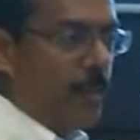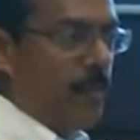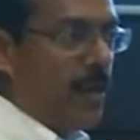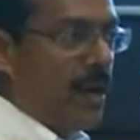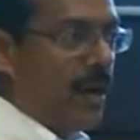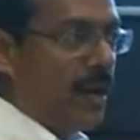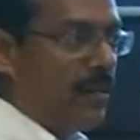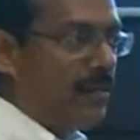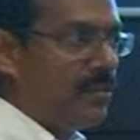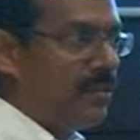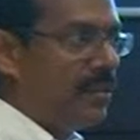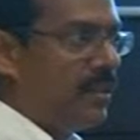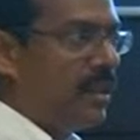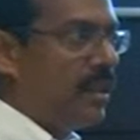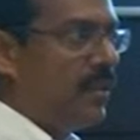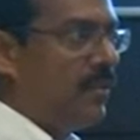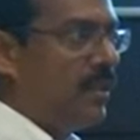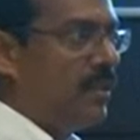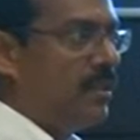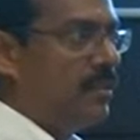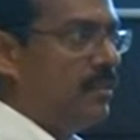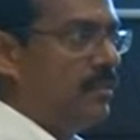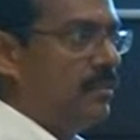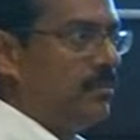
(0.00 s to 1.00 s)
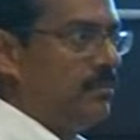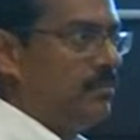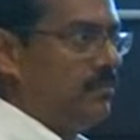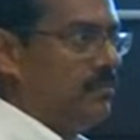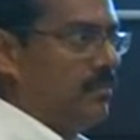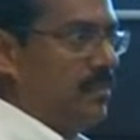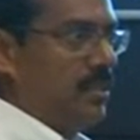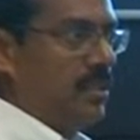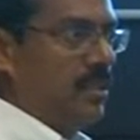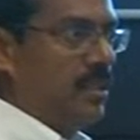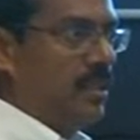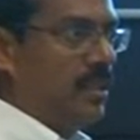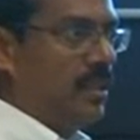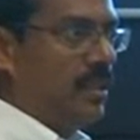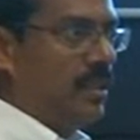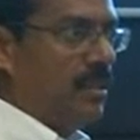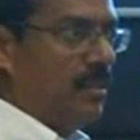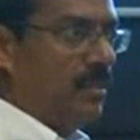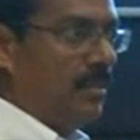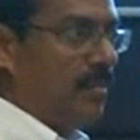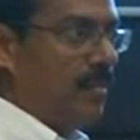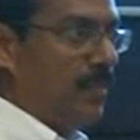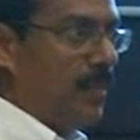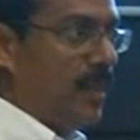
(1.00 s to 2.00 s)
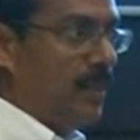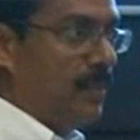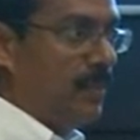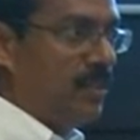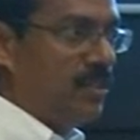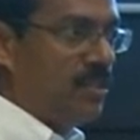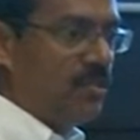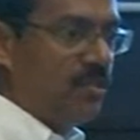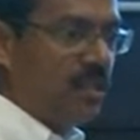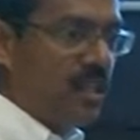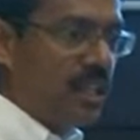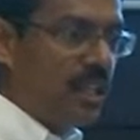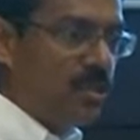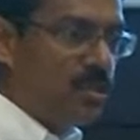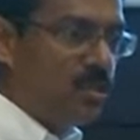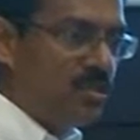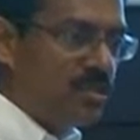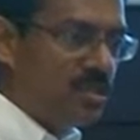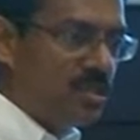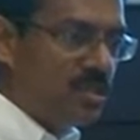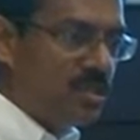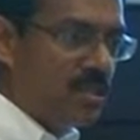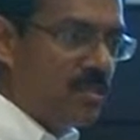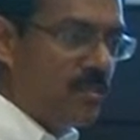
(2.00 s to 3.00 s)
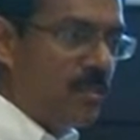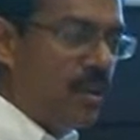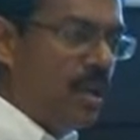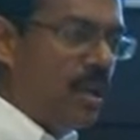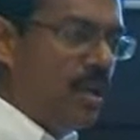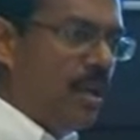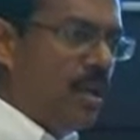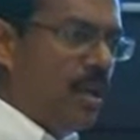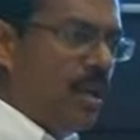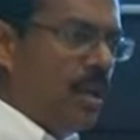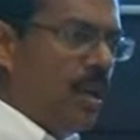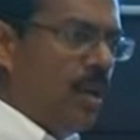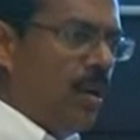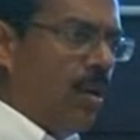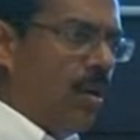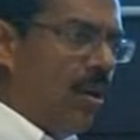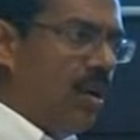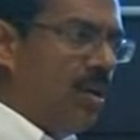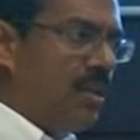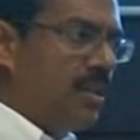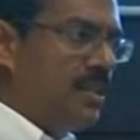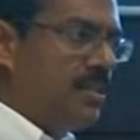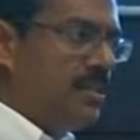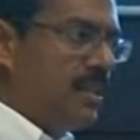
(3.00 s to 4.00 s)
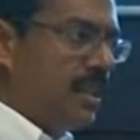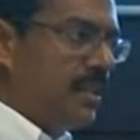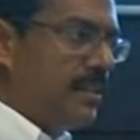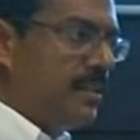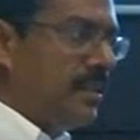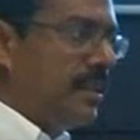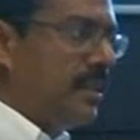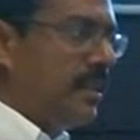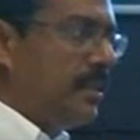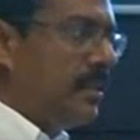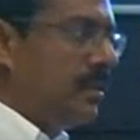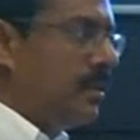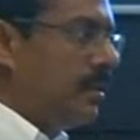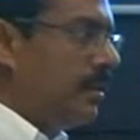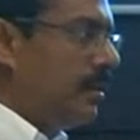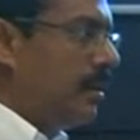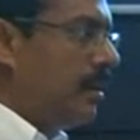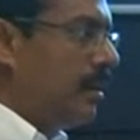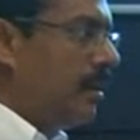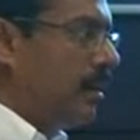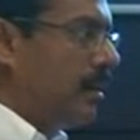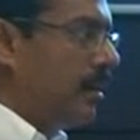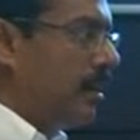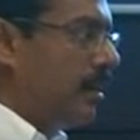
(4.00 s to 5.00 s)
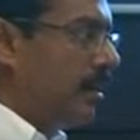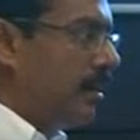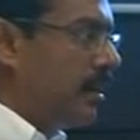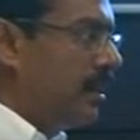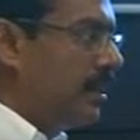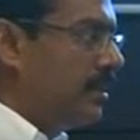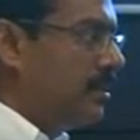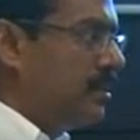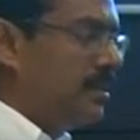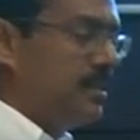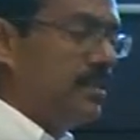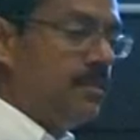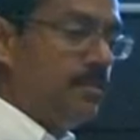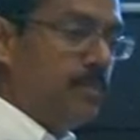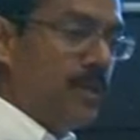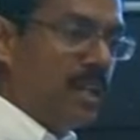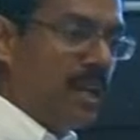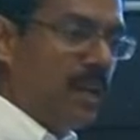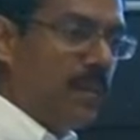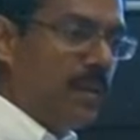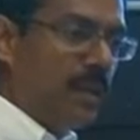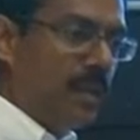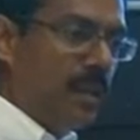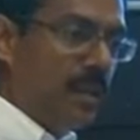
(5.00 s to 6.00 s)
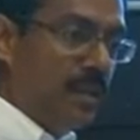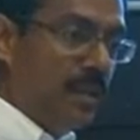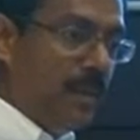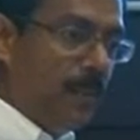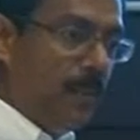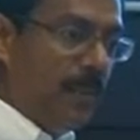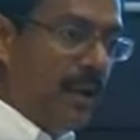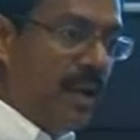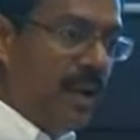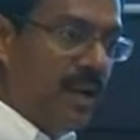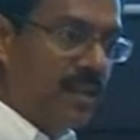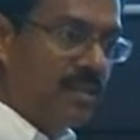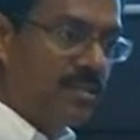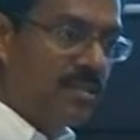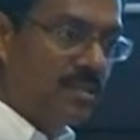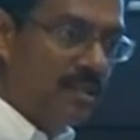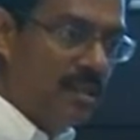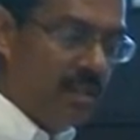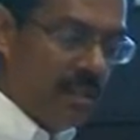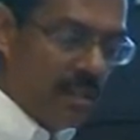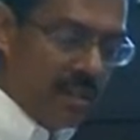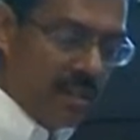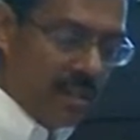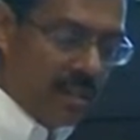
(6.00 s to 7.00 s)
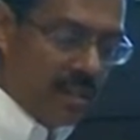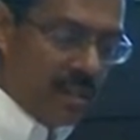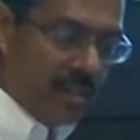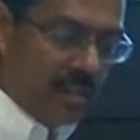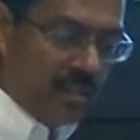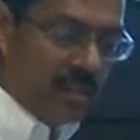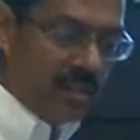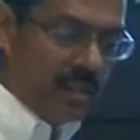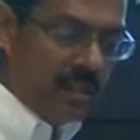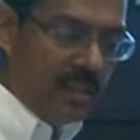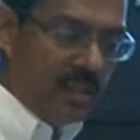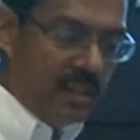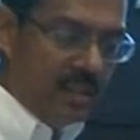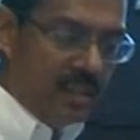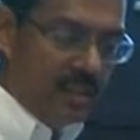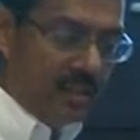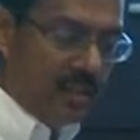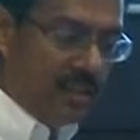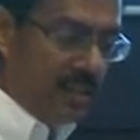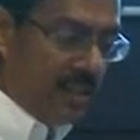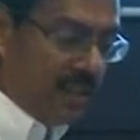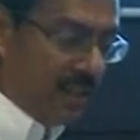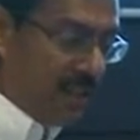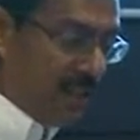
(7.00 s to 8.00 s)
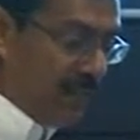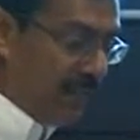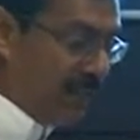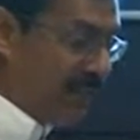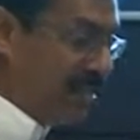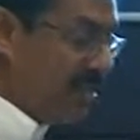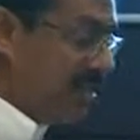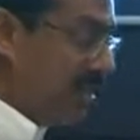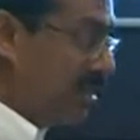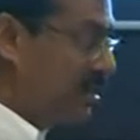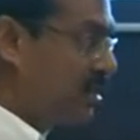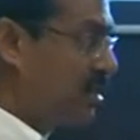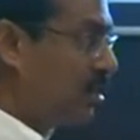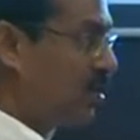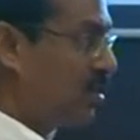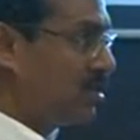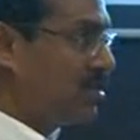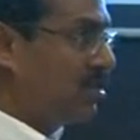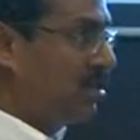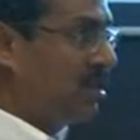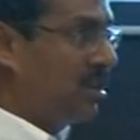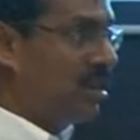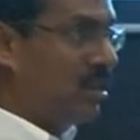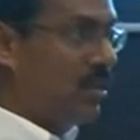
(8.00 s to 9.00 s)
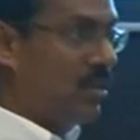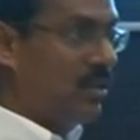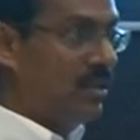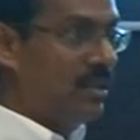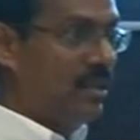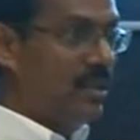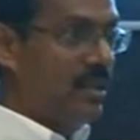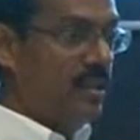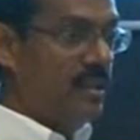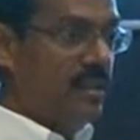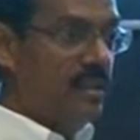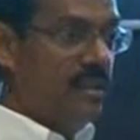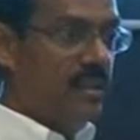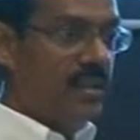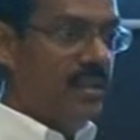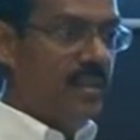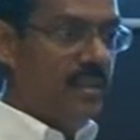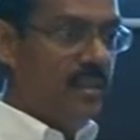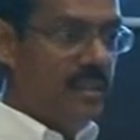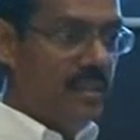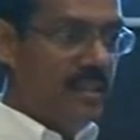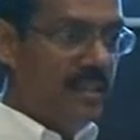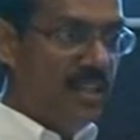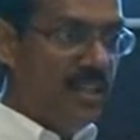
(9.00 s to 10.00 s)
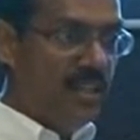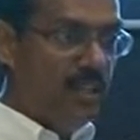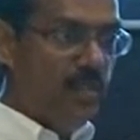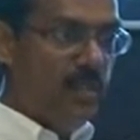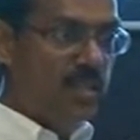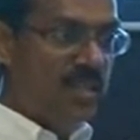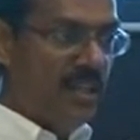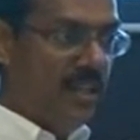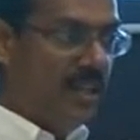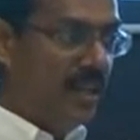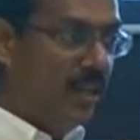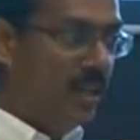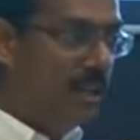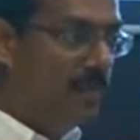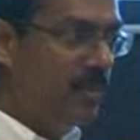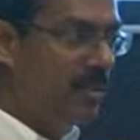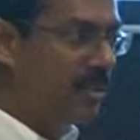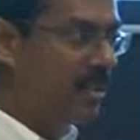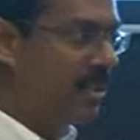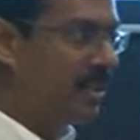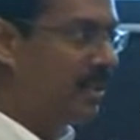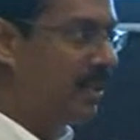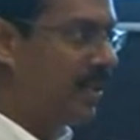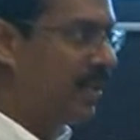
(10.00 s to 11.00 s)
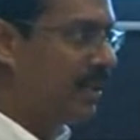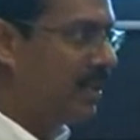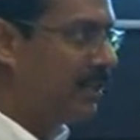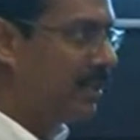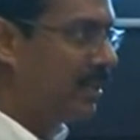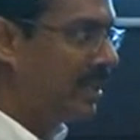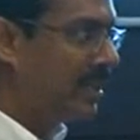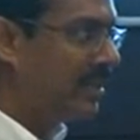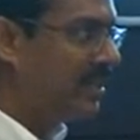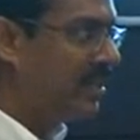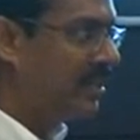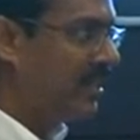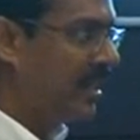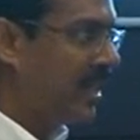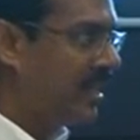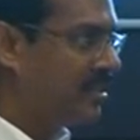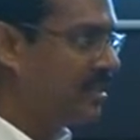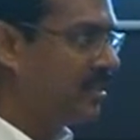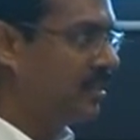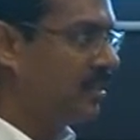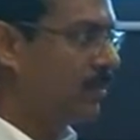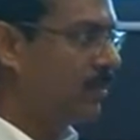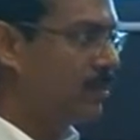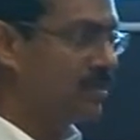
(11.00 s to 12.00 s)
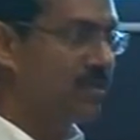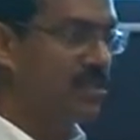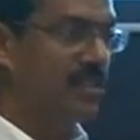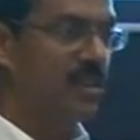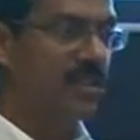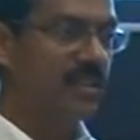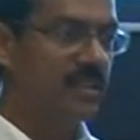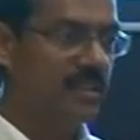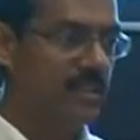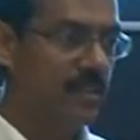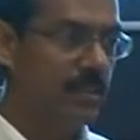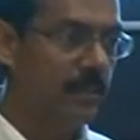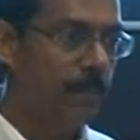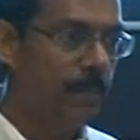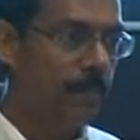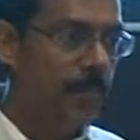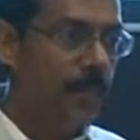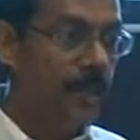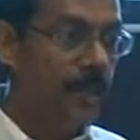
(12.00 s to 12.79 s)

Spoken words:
partnering with the members of the ecosystem, all this I think is becoming, in the past, the infrastructure was not out there, the things which enable that kind of an interaction was not there.